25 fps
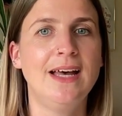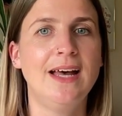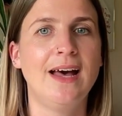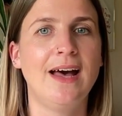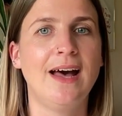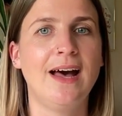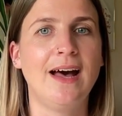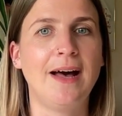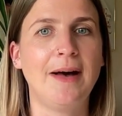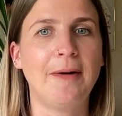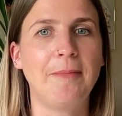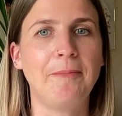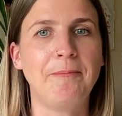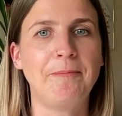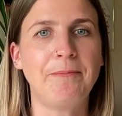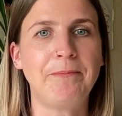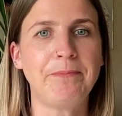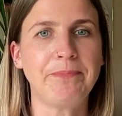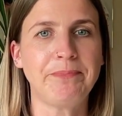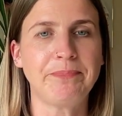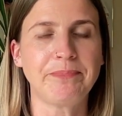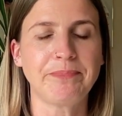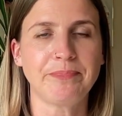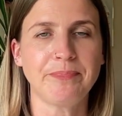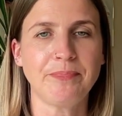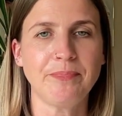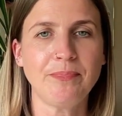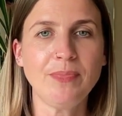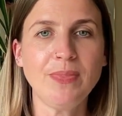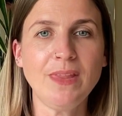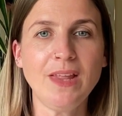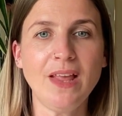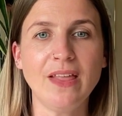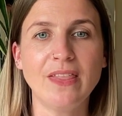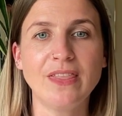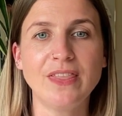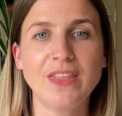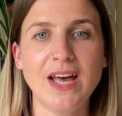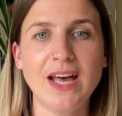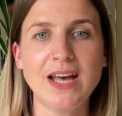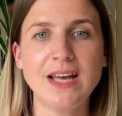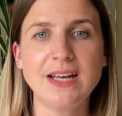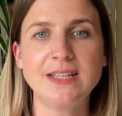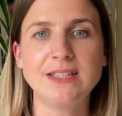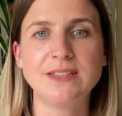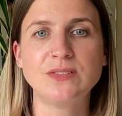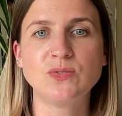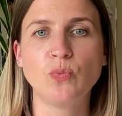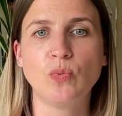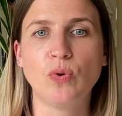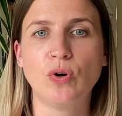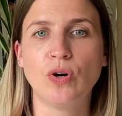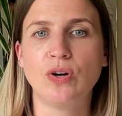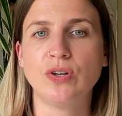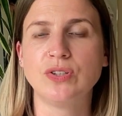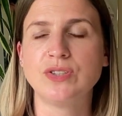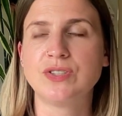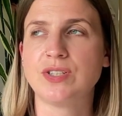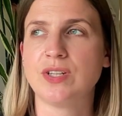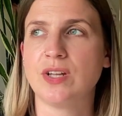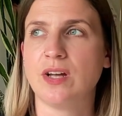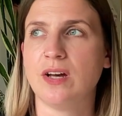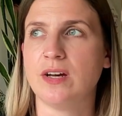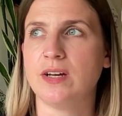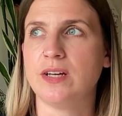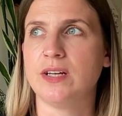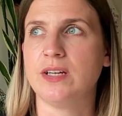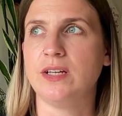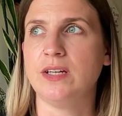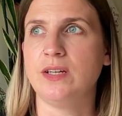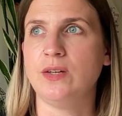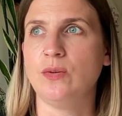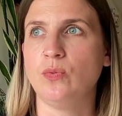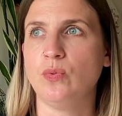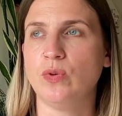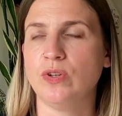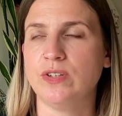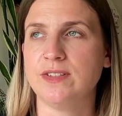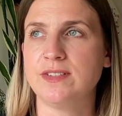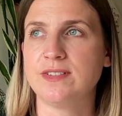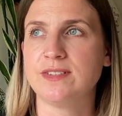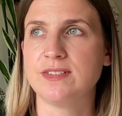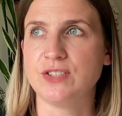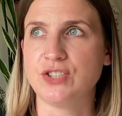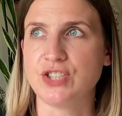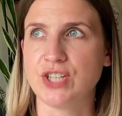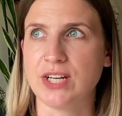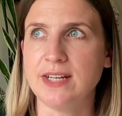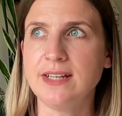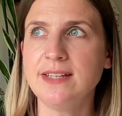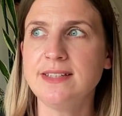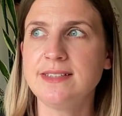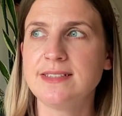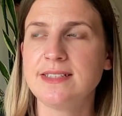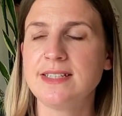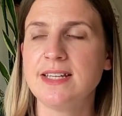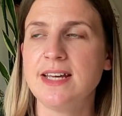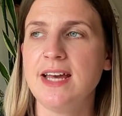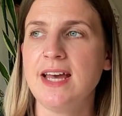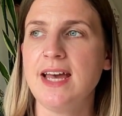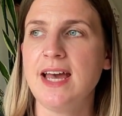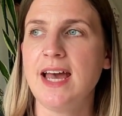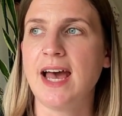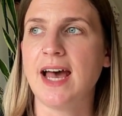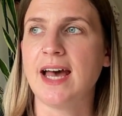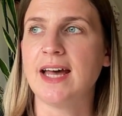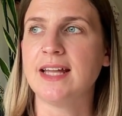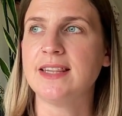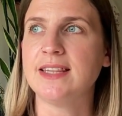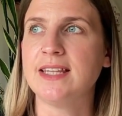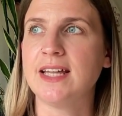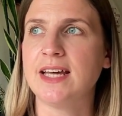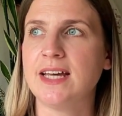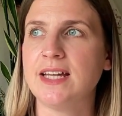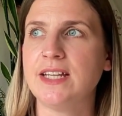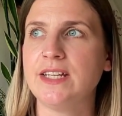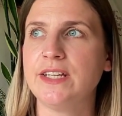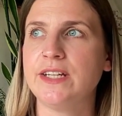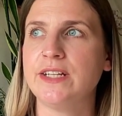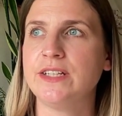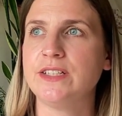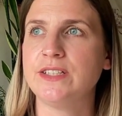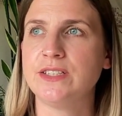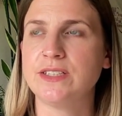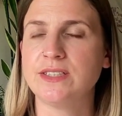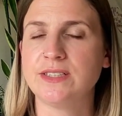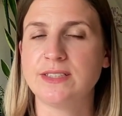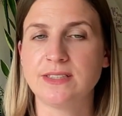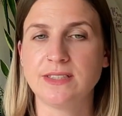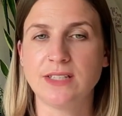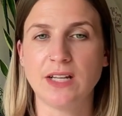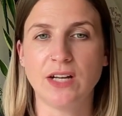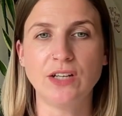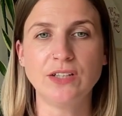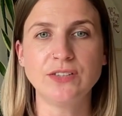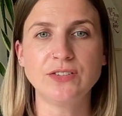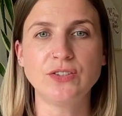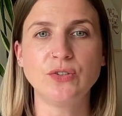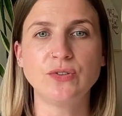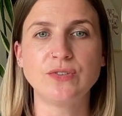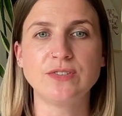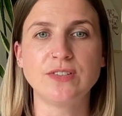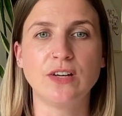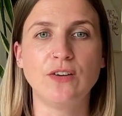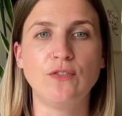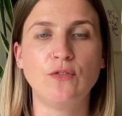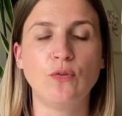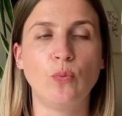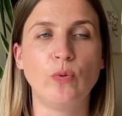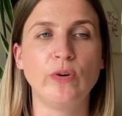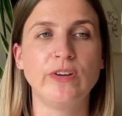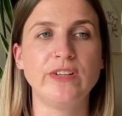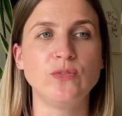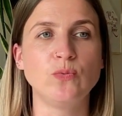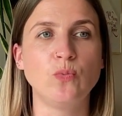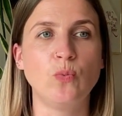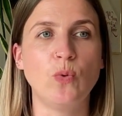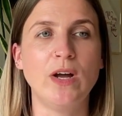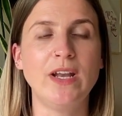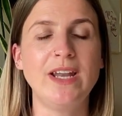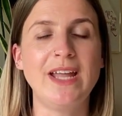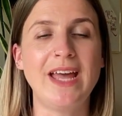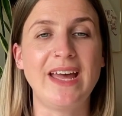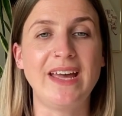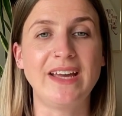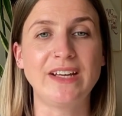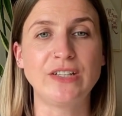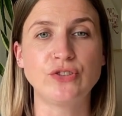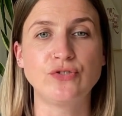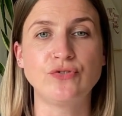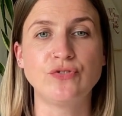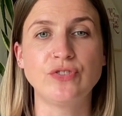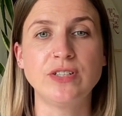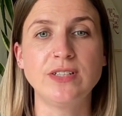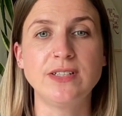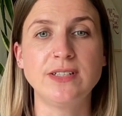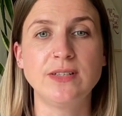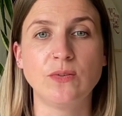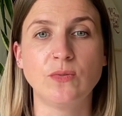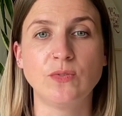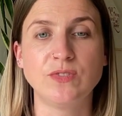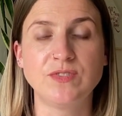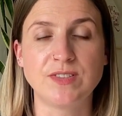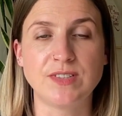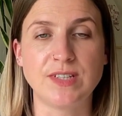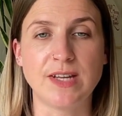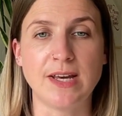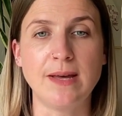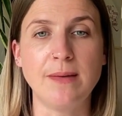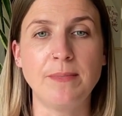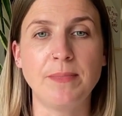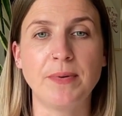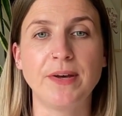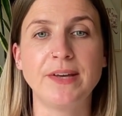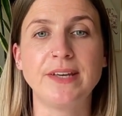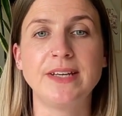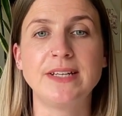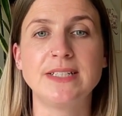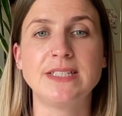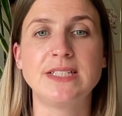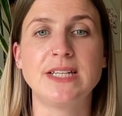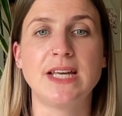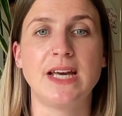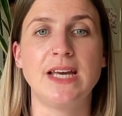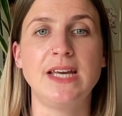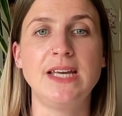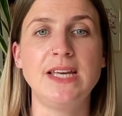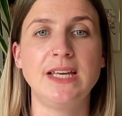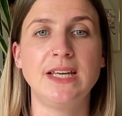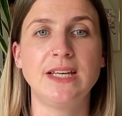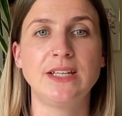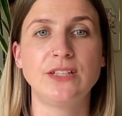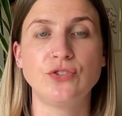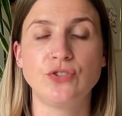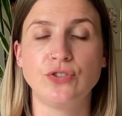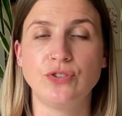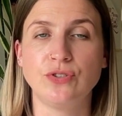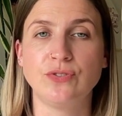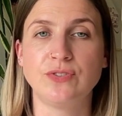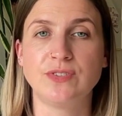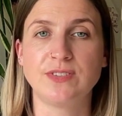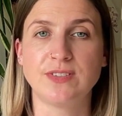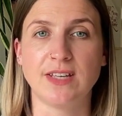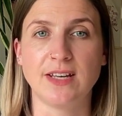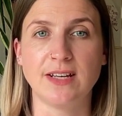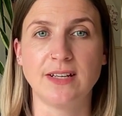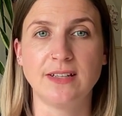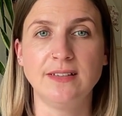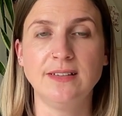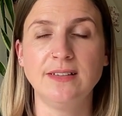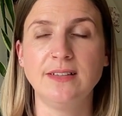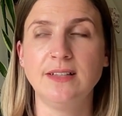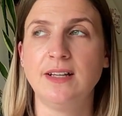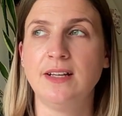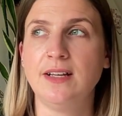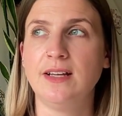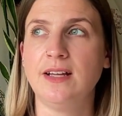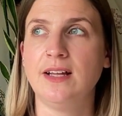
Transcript: That is what I would suggest. And then ask yourself, what is one extra step I can take to sell